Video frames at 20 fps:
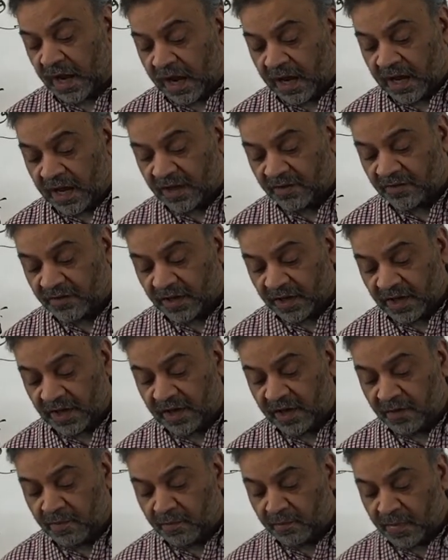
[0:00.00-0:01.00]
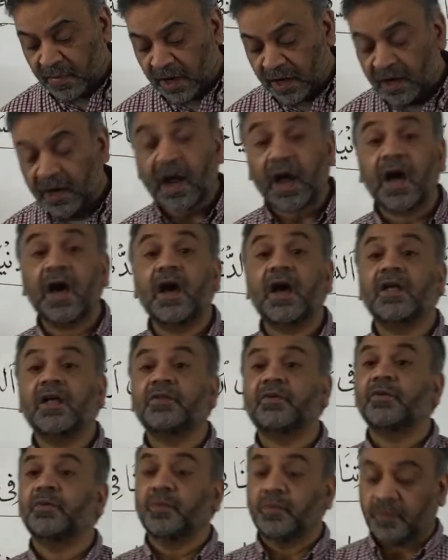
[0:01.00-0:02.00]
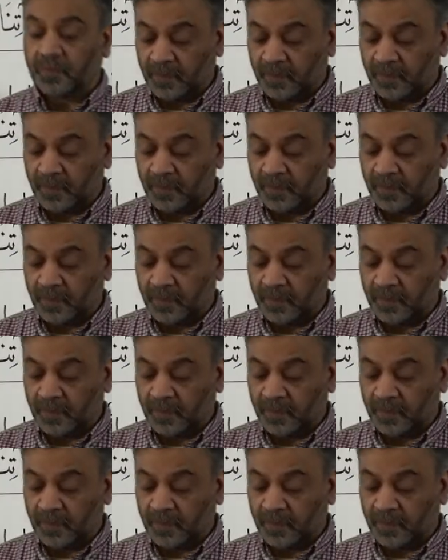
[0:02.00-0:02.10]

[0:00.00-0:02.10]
hazihil mar'atu.